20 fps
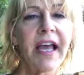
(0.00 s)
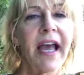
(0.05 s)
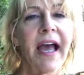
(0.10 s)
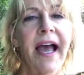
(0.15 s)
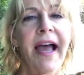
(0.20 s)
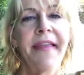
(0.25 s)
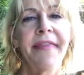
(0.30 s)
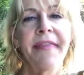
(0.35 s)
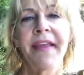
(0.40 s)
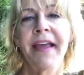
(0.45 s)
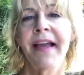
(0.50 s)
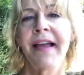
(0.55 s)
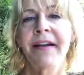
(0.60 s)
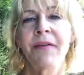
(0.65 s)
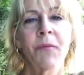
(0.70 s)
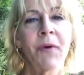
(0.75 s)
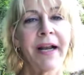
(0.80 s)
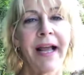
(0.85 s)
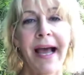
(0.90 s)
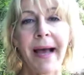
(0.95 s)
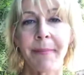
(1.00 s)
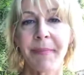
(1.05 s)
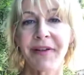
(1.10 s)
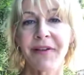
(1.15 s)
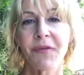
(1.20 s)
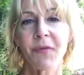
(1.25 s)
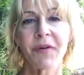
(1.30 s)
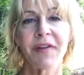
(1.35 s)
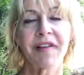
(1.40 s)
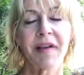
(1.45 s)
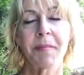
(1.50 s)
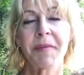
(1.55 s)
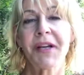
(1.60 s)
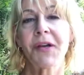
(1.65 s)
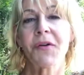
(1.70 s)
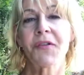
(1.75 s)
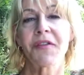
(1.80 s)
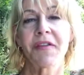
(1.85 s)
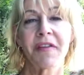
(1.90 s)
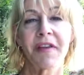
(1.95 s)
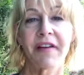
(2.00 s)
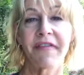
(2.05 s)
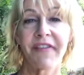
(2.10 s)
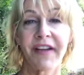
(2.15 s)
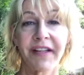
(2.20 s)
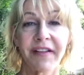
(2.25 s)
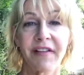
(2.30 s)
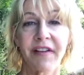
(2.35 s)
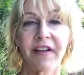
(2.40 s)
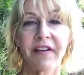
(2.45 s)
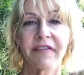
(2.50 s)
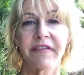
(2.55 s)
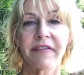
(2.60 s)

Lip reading: And then what happens when somebody goes on the defensive?